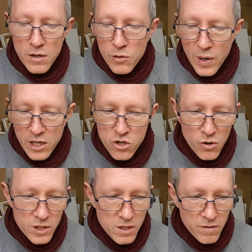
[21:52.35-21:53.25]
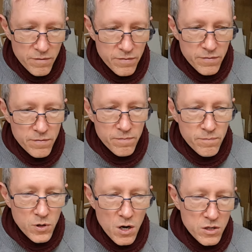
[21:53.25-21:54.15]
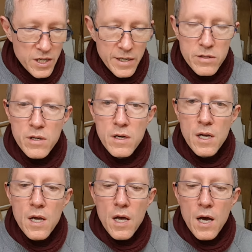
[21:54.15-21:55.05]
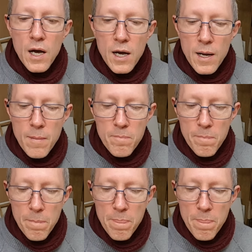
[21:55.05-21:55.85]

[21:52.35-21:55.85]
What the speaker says: quick choice of content. So